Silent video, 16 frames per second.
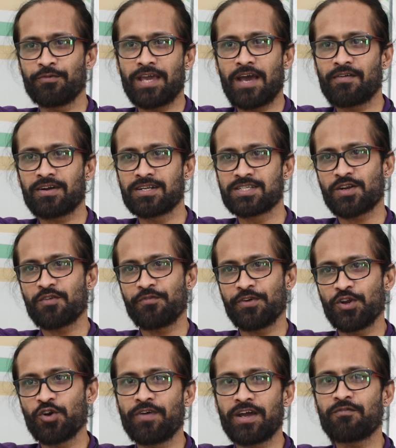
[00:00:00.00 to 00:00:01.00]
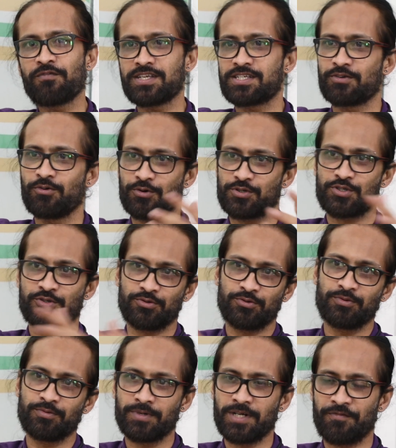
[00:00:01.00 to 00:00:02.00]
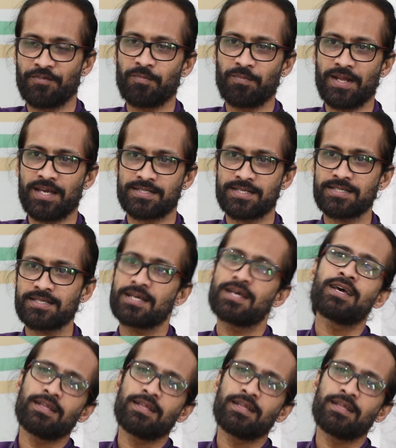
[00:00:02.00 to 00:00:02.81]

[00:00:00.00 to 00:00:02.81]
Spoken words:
We have a concept of video van which goes to different places.